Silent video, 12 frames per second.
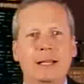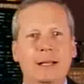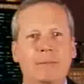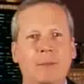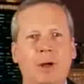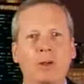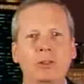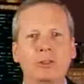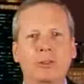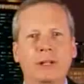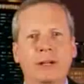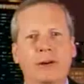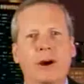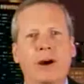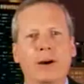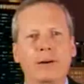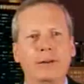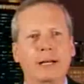Also, there
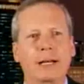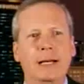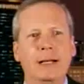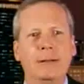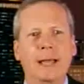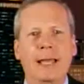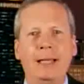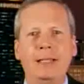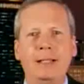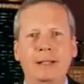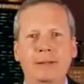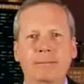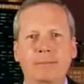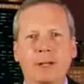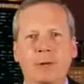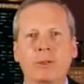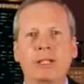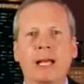are
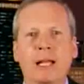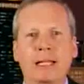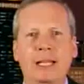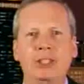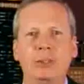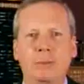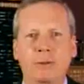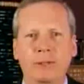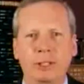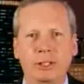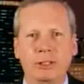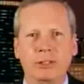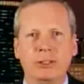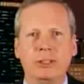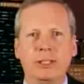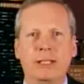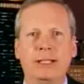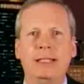anti-retaliation
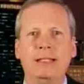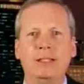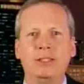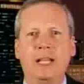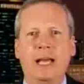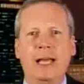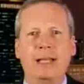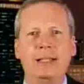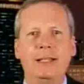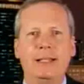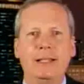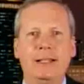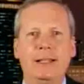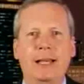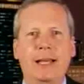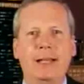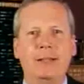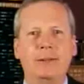provisions in this act
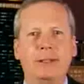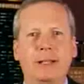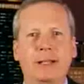that